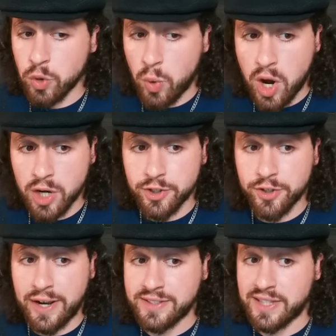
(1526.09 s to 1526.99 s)

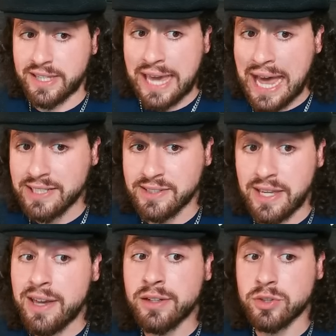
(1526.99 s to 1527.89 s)
Walker has the gas
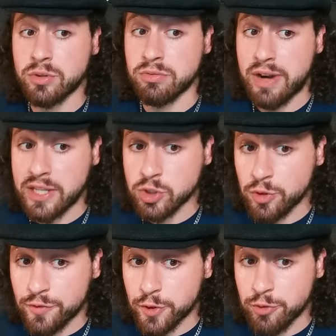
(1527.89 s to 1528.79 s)
tank to wrestle
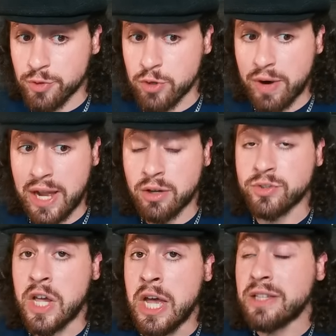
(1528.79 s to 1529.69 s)
for 3 rounds,
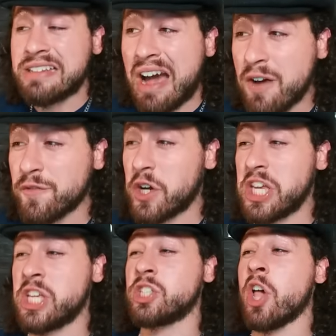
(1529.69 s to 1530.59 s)
Tafa
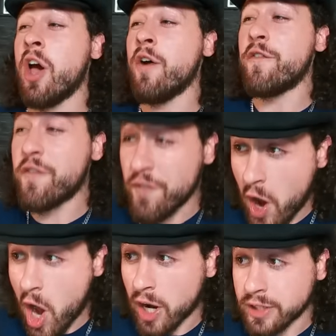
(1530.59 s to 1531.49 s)
is
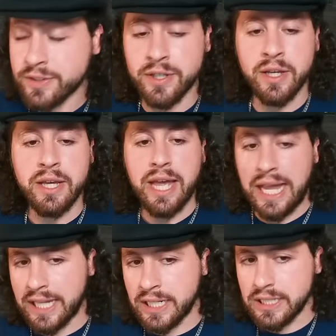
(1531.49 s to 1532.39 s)
fucked.
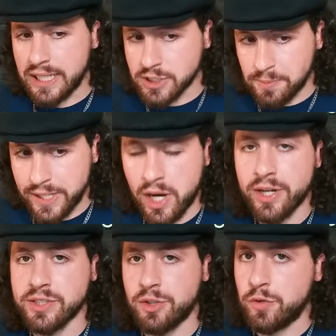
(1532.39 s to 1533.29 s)
And let's be
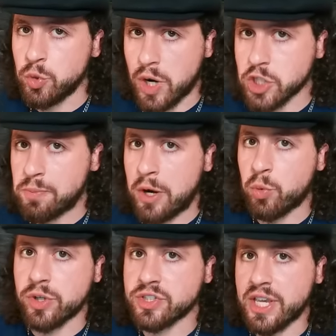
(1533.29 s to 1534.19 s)
honest, if you watch my
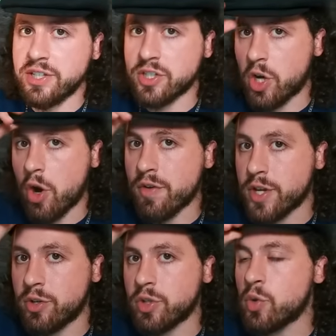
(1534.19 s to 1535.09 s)
worst case
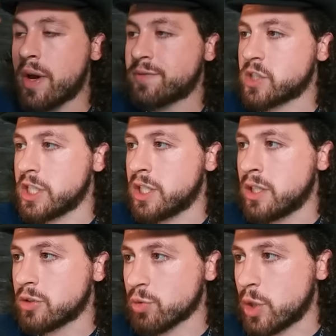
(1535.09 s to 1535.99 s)
scenario UFC
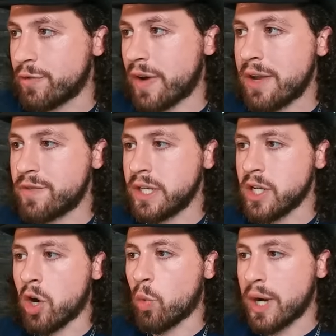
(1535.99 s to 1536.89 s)
305
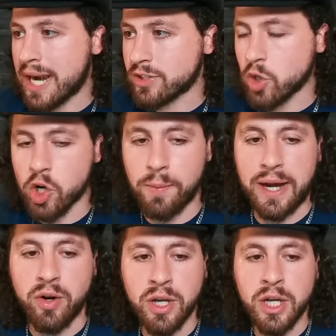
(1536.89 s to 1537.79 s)
video, what did I talk
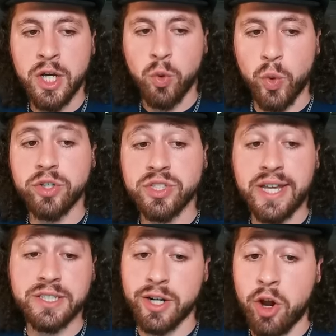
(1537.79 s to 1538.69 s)
about? Worst
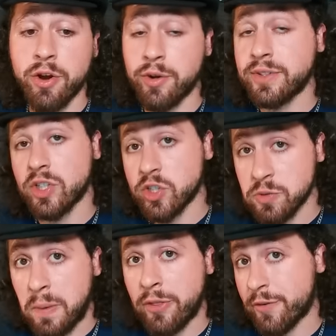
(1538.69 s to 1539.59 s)
case scenario is a
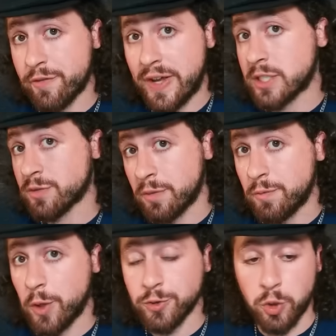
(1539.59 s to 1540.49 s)
smother fest from
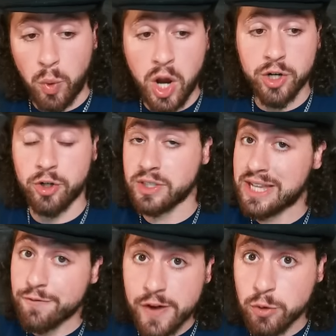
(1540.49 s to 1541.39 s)
Valter Walker because
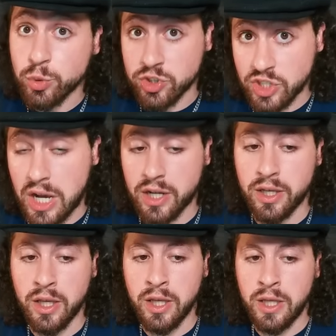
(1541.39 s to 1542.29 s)
that fight will suck.
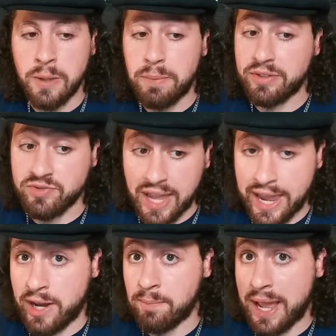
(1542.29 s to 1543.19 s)
But
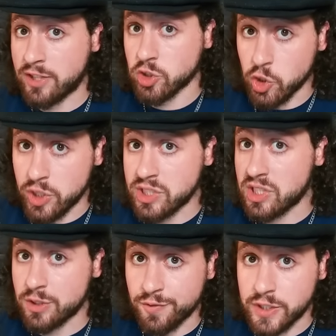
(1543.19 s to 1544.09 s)
damn, as good as
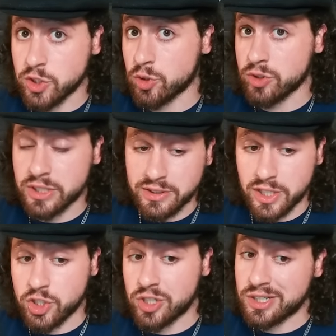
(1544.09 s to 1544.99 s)
his physical
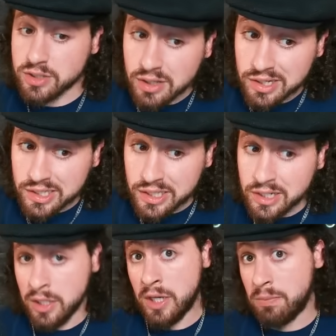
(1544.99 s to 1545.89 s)
condition is
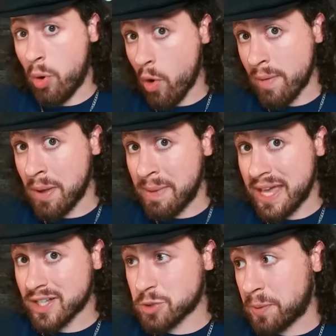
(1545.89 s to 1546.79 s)
looking, more
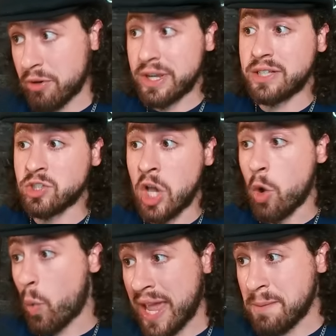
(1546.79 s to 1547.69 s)
MMA experience,
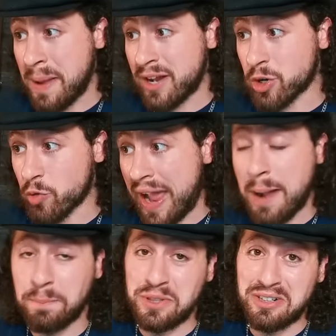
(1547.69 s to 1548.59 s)
way better
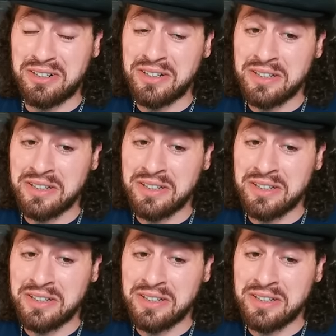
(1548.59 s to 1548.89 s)
grappler,